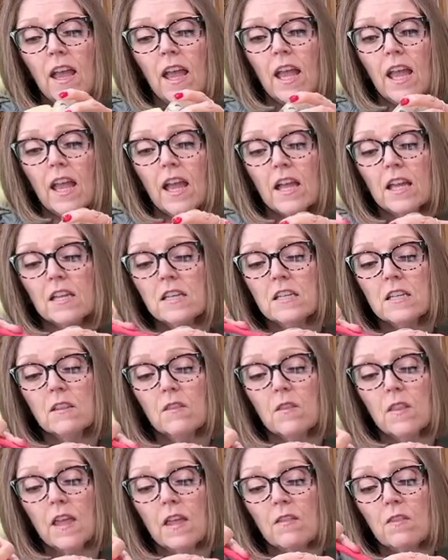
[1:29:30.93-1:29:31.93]
and
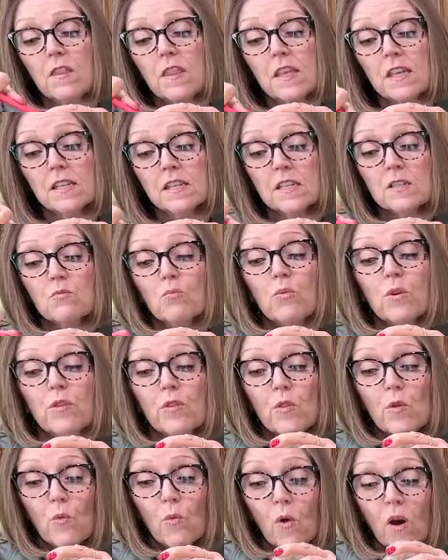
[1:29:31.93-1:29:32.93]
then this
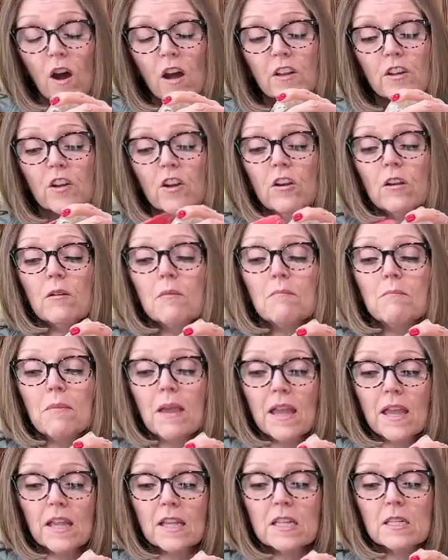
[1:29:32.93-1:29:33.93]
with the water
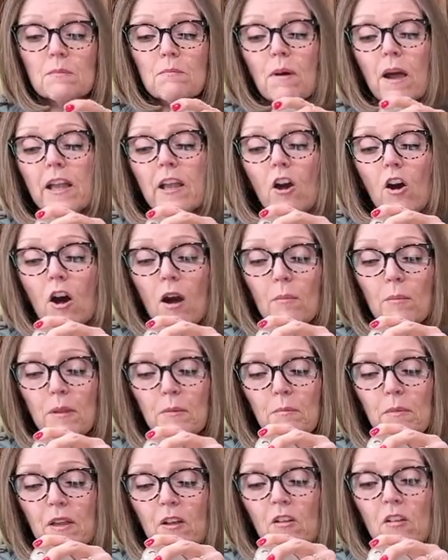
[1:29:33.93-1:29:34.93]
makes my
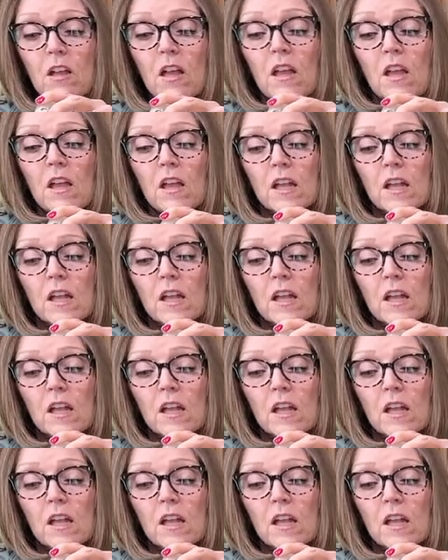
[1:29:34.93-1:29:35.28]
almond milk.